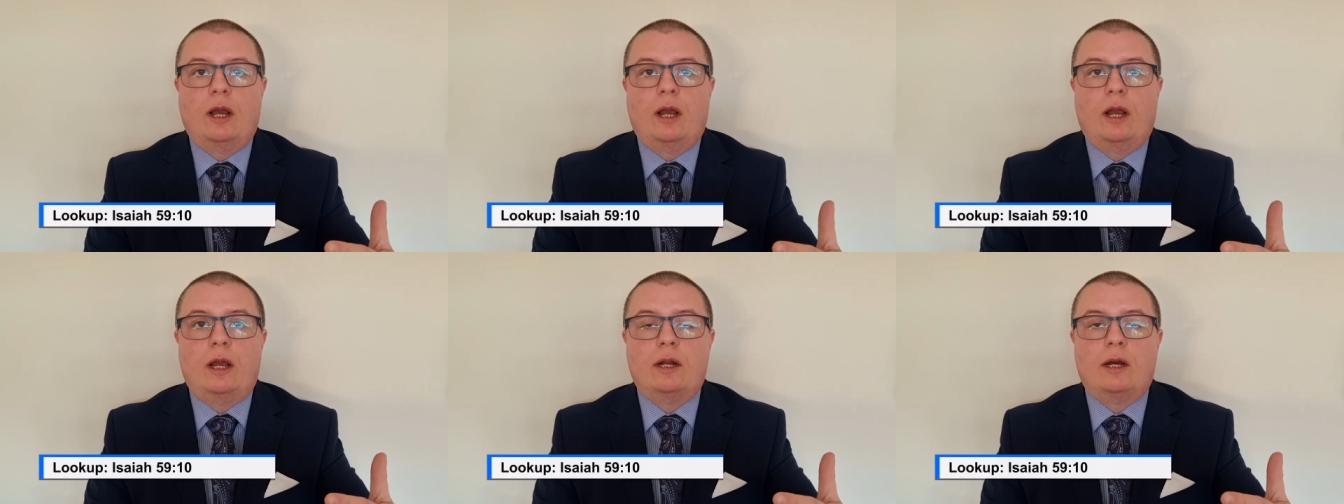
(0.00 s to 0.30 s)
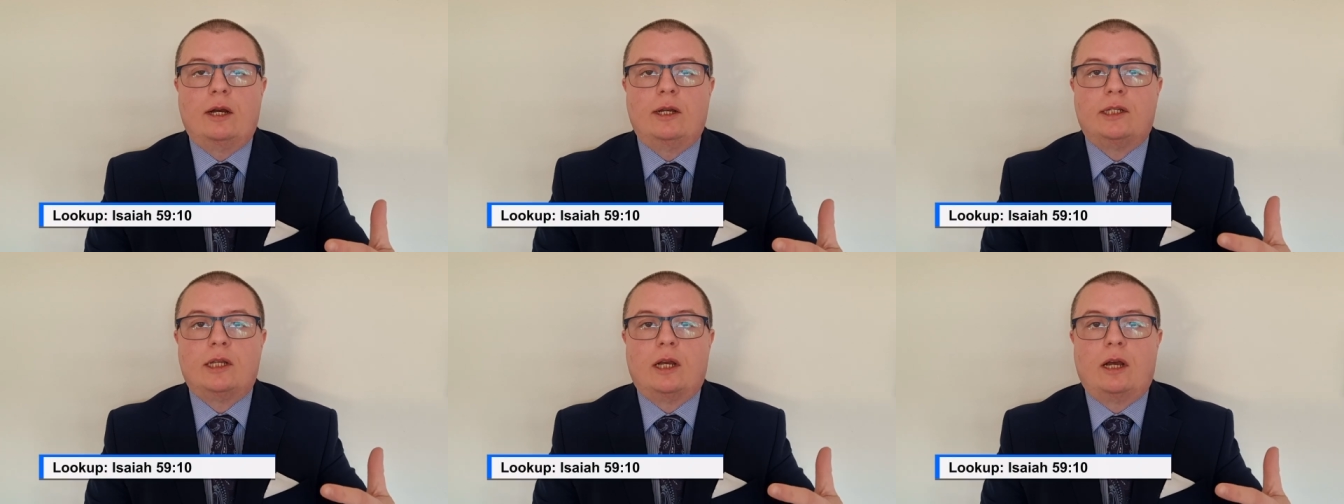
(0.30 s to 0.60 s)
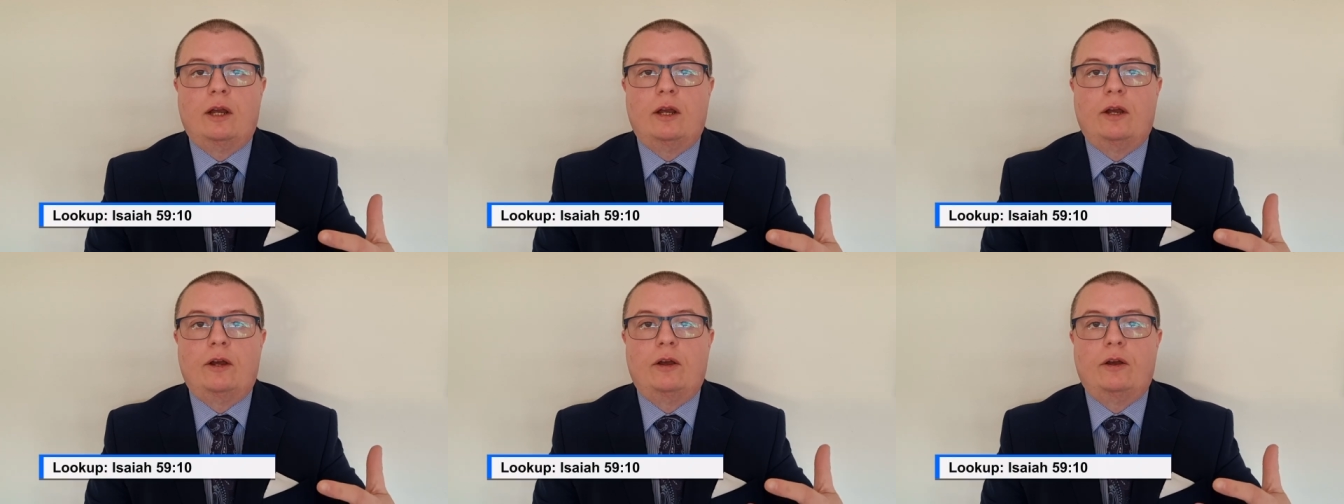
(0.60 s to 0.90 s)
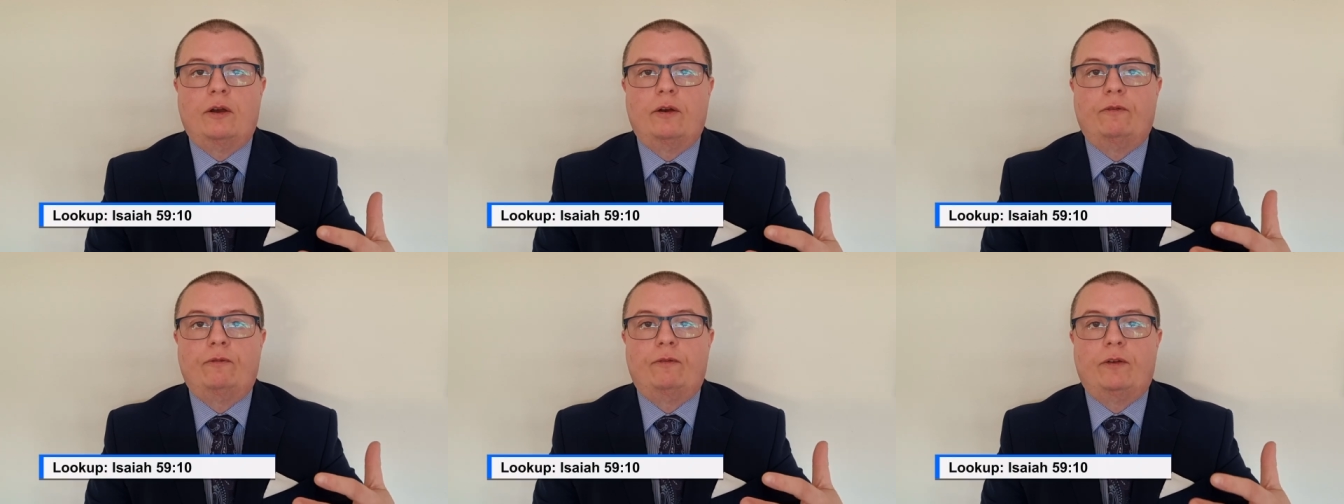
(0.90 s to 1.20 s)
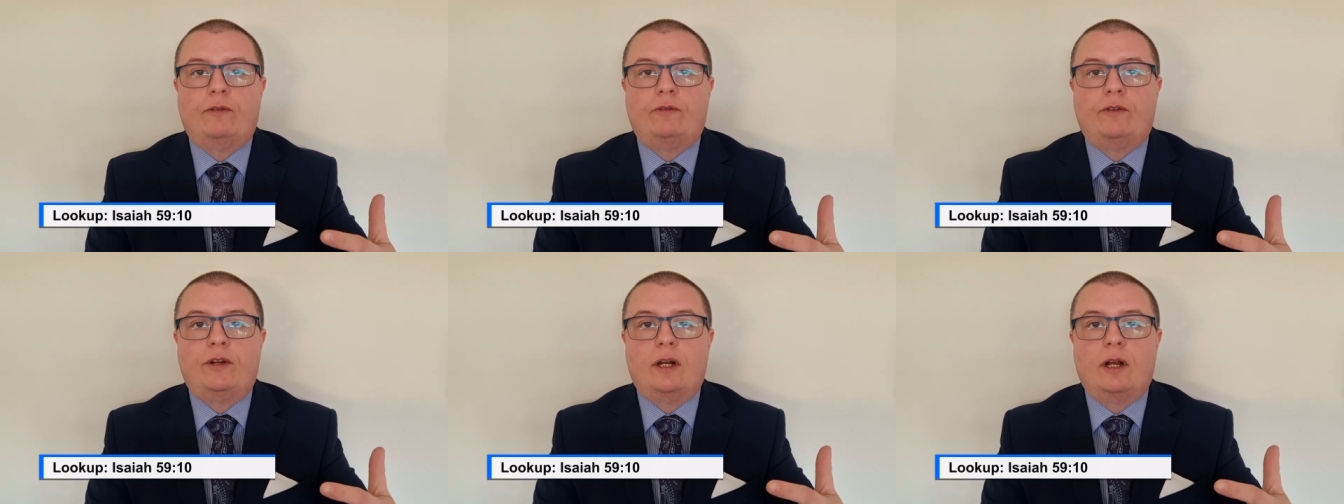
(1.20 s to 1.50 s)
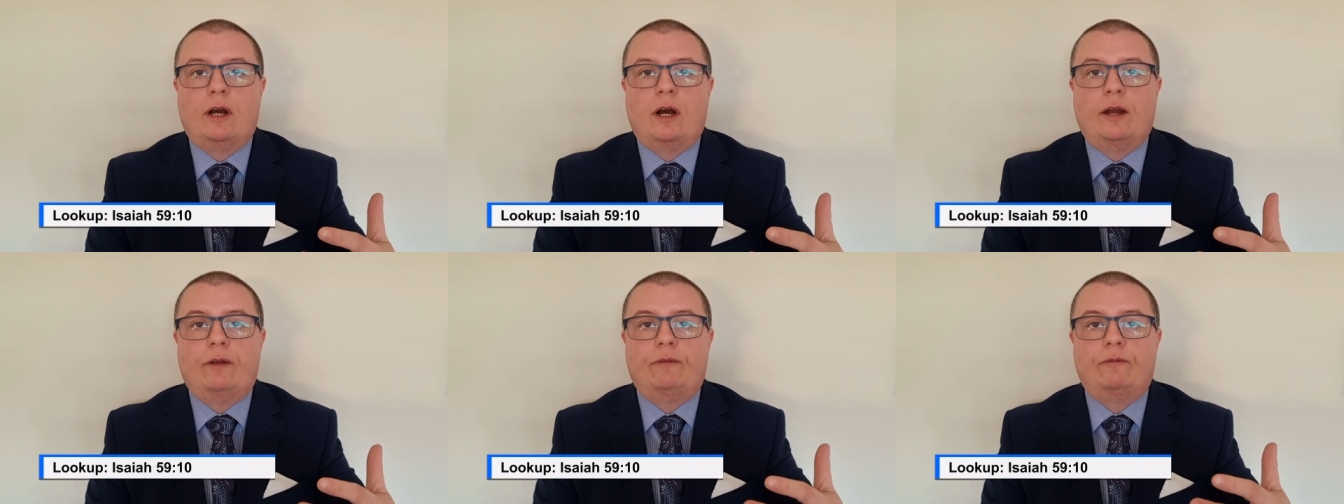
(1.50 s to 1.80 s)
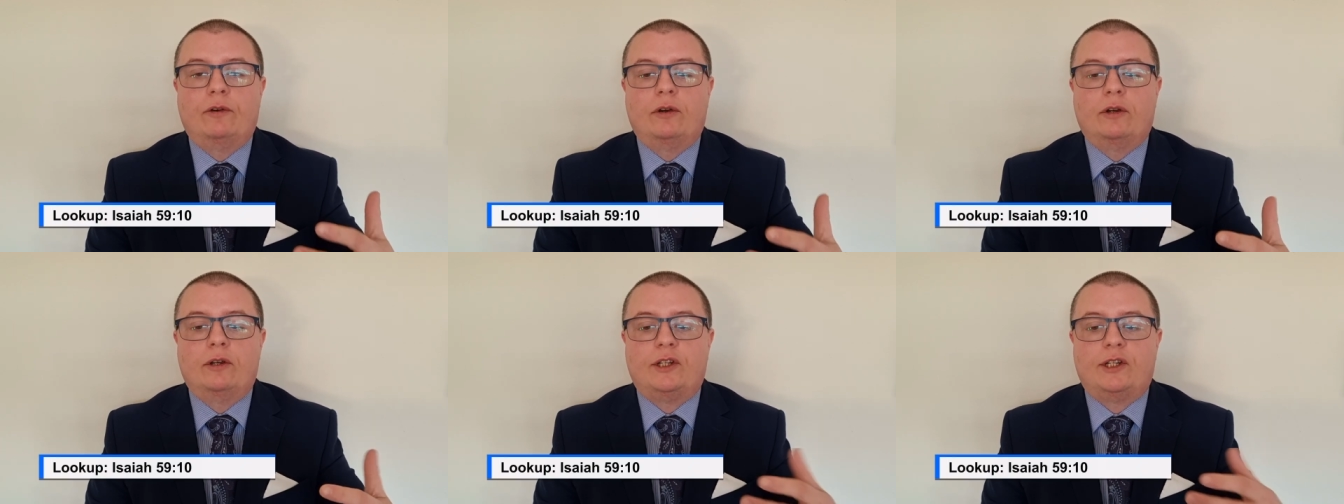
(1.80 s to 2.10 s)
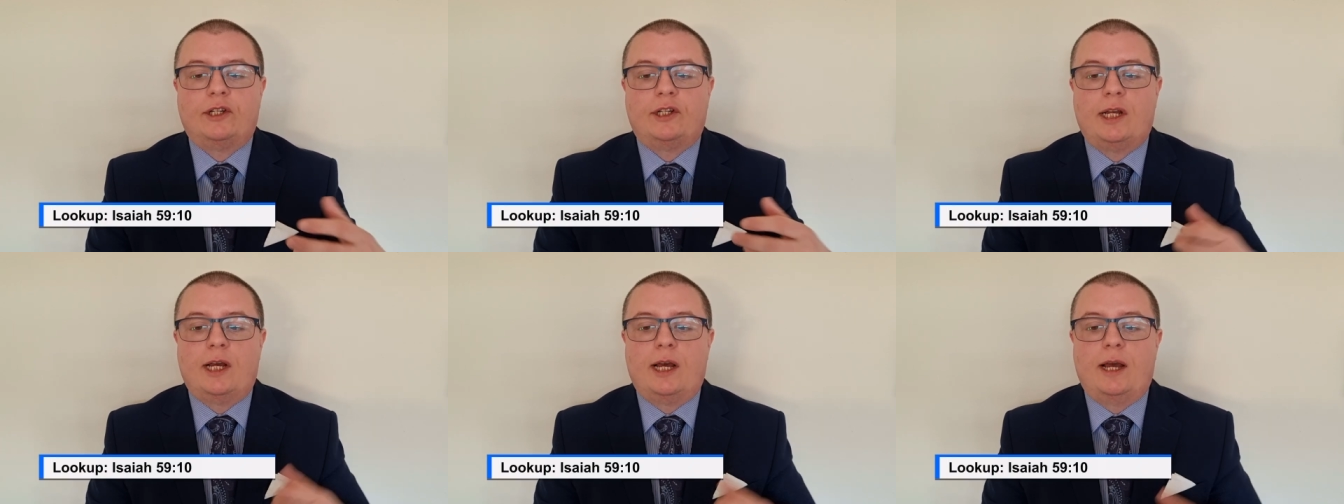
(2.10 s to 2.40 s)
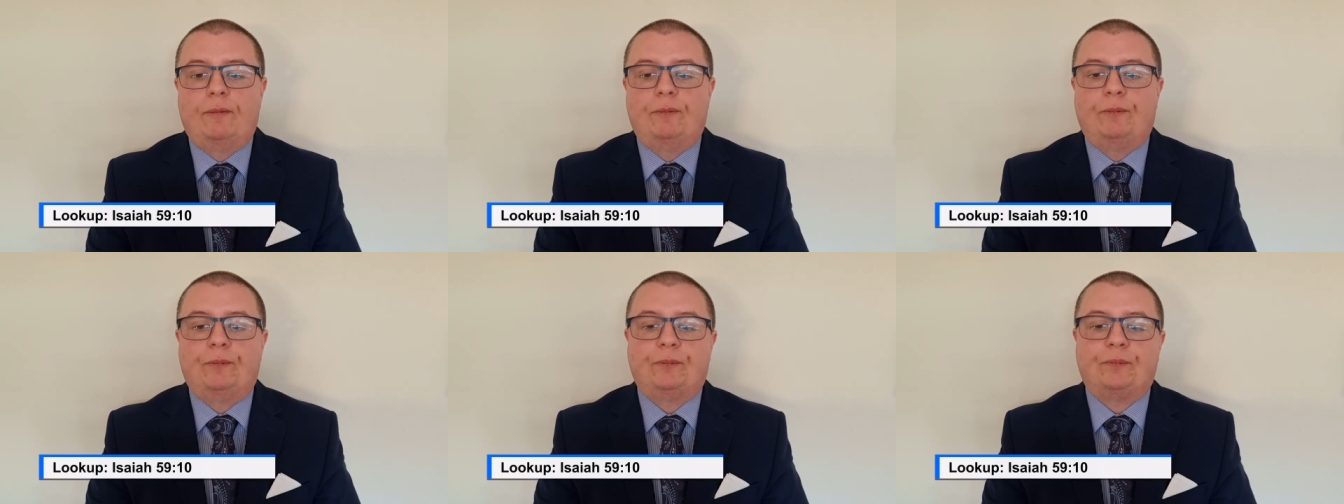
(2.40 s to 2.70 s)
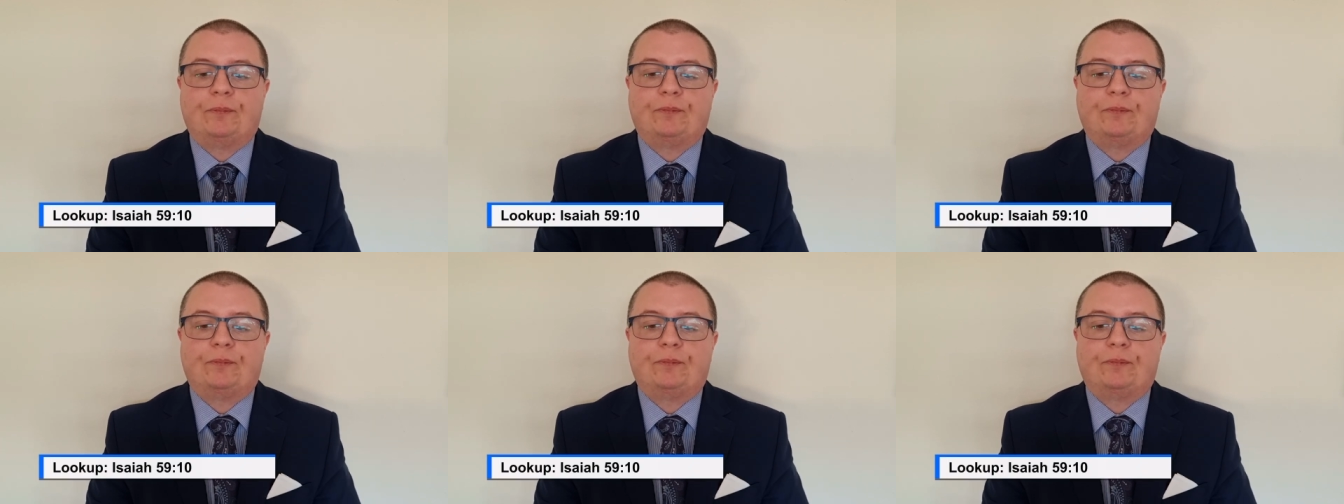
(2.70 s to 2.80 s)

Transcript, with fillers: in Isaiah 59 verse 10.